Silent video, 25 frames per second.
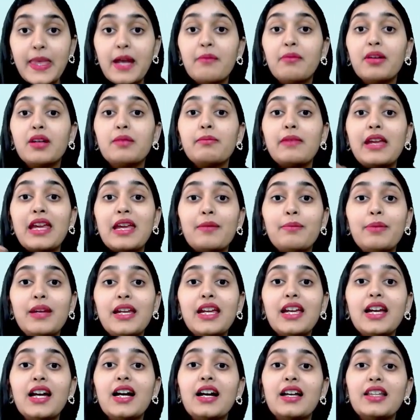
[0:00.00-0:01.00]
But
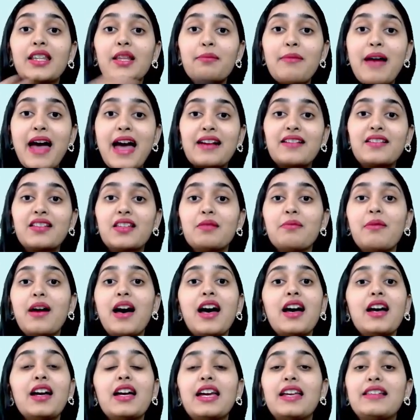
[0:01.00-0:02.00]
maybe the
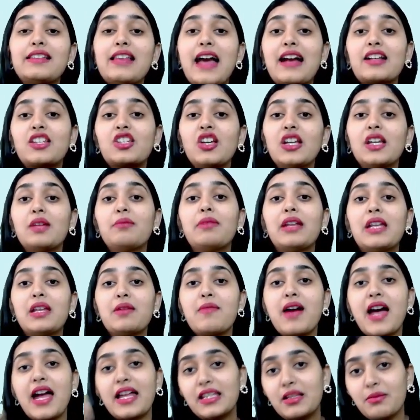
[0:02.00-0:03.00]
maxima is actually
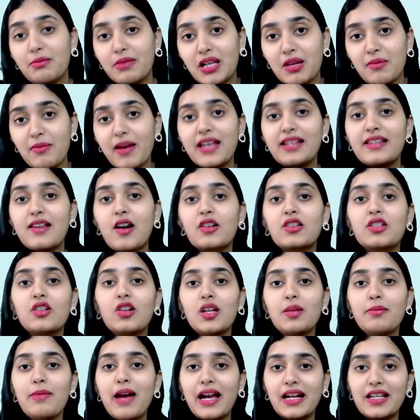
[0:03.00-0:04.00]
minima and the minima is
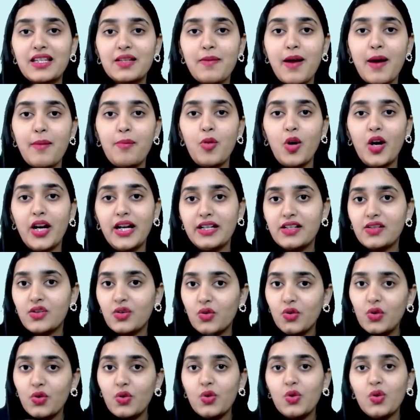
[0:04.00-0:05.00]
actually maxima point.
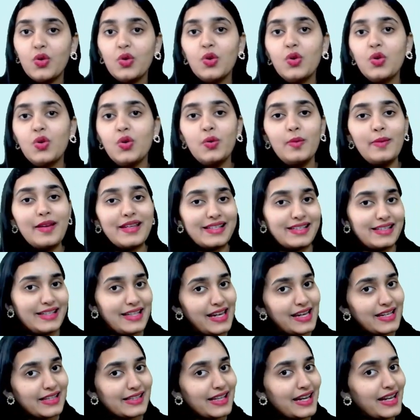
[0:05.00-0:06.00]
So
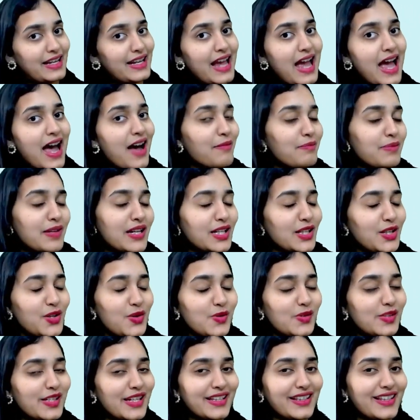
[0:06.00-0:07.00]
mistakes can happen
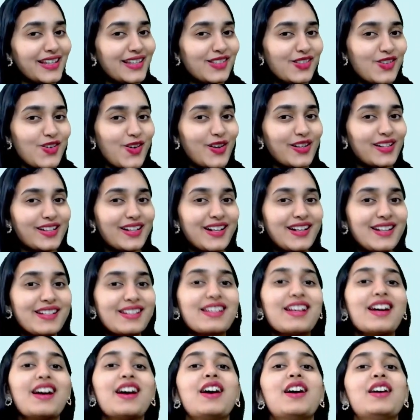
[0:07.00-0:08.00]
using these shortcuts.
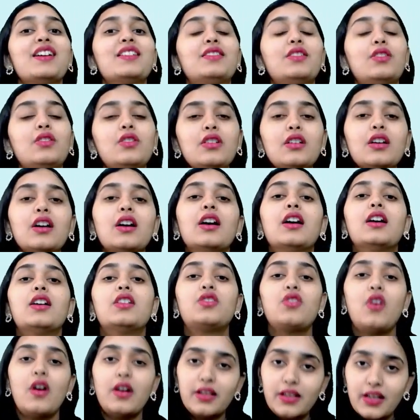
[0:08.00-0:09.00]
So
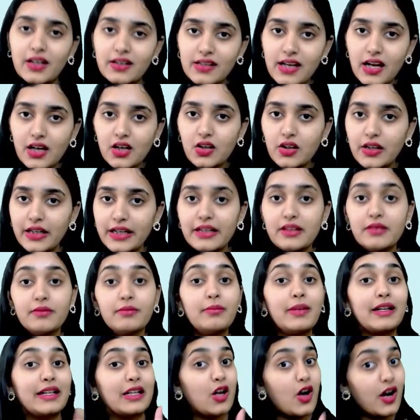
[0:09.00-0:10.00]
shortcuts are good,
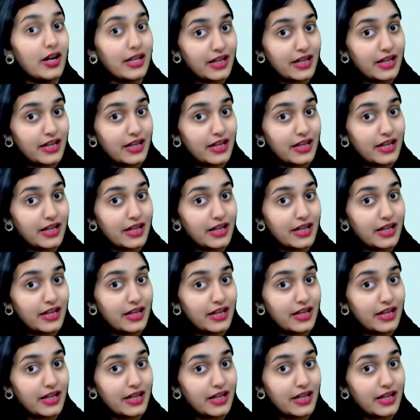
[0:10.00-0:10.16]
but not